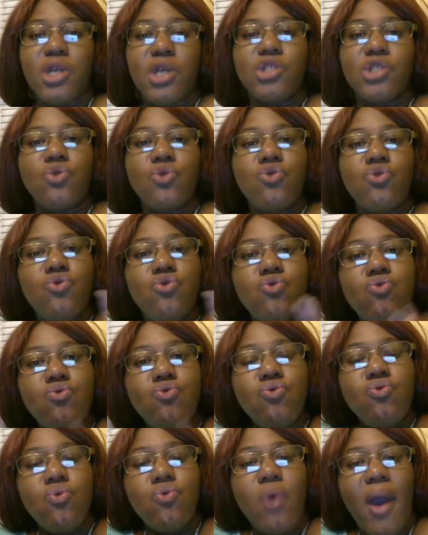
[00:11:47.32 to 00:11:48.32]
So
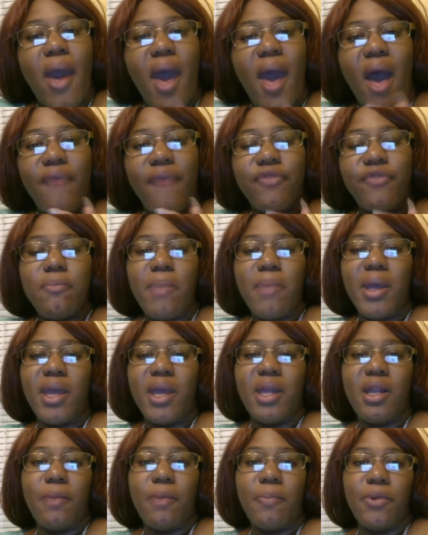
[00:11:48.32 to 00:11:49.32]
you have to
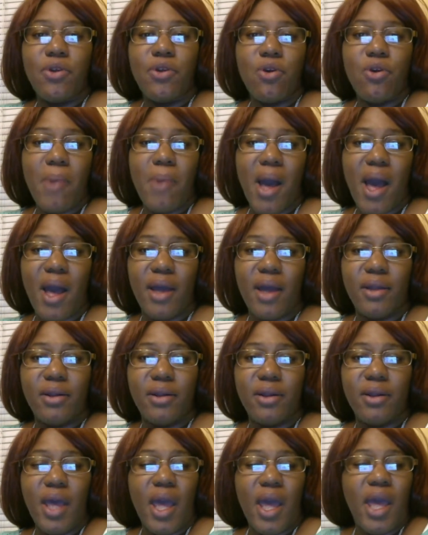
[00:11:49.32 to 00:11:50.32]
make it up in your mind.
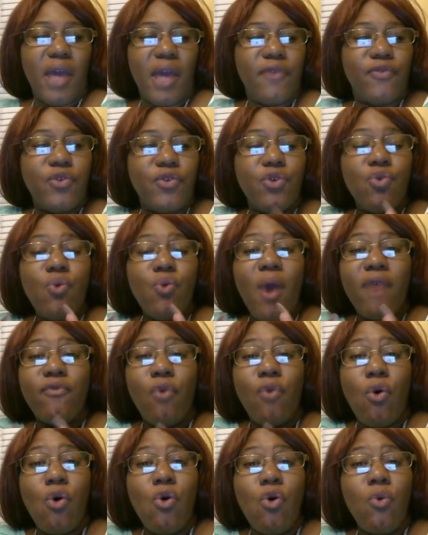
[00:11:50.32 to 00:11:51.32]
If you have
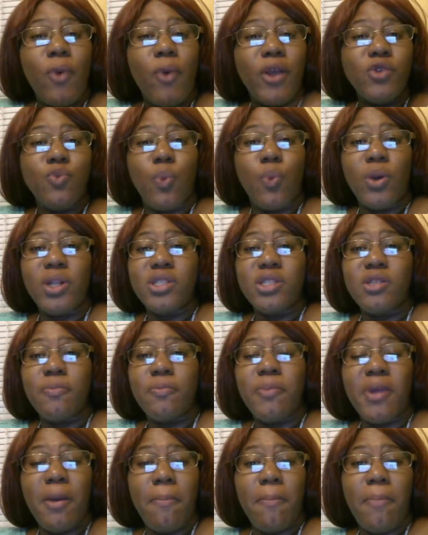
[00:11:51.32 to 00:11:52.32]
always wanted to
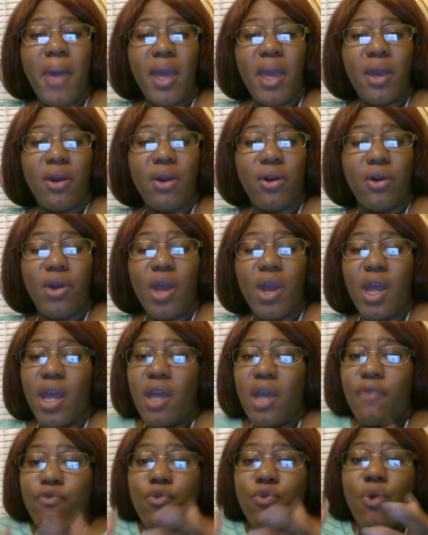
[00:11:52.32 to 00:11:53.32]
be a baker,
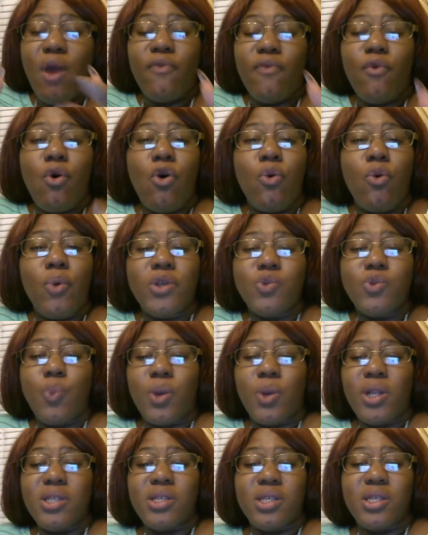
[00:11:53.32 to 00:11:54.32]
if you have always
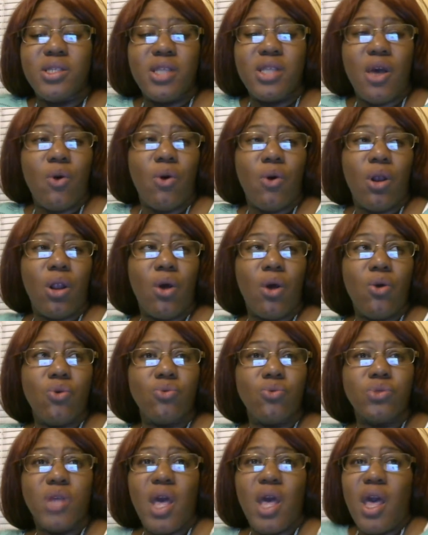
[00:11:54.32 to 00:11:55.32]
wanted to sell
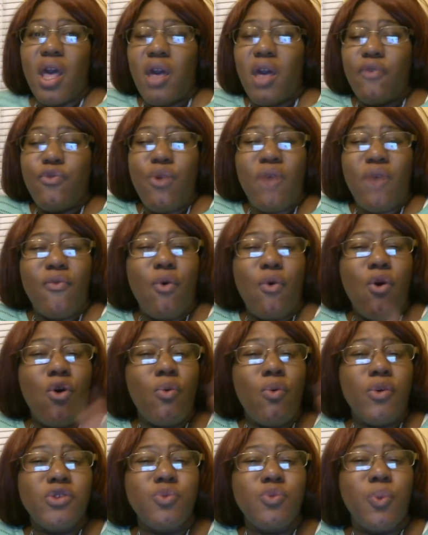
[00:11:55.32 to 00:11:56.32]
clothes, if you have
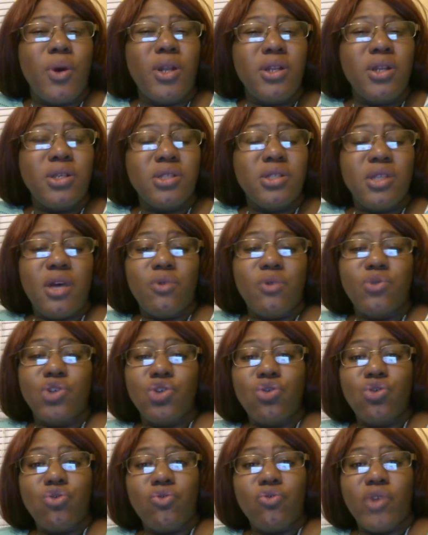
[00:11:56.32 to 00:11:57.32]
always wanted to sell
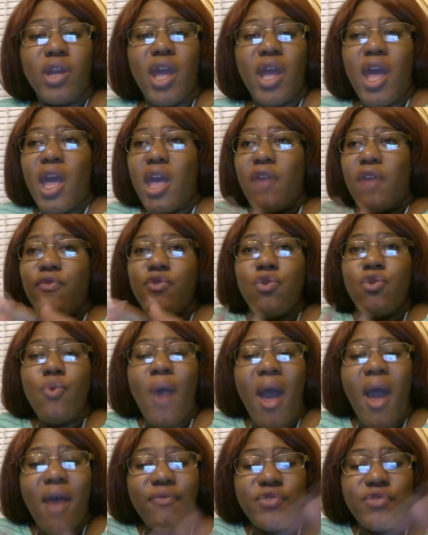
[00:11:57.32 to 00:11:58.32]
jewelry, if you
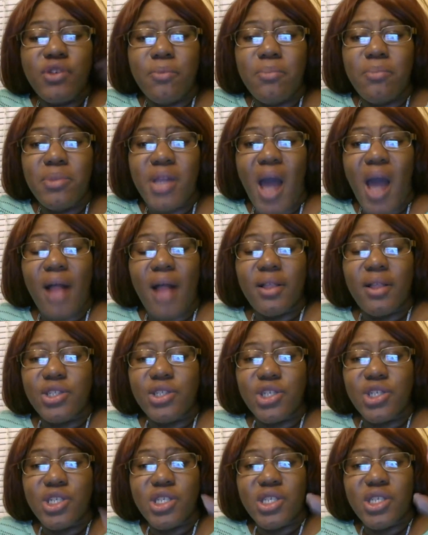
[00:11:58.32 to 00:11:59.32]
have some
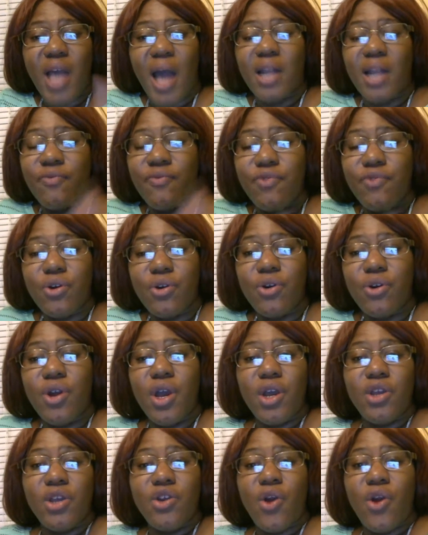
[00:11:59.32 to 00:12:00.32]
knowledge inside of your,
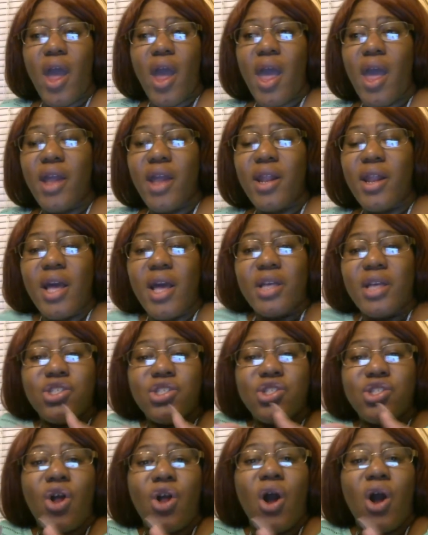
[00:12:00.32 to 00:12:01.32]
your head,
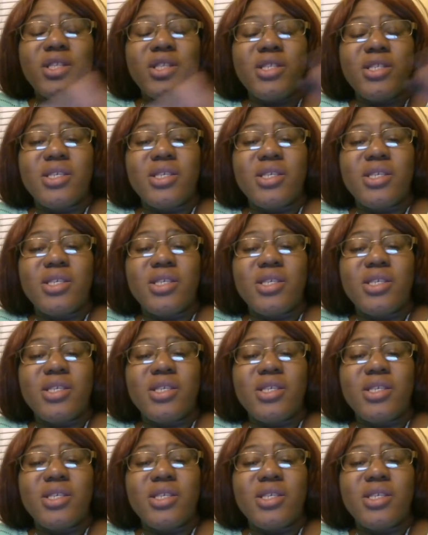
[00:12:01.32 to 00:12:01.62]
start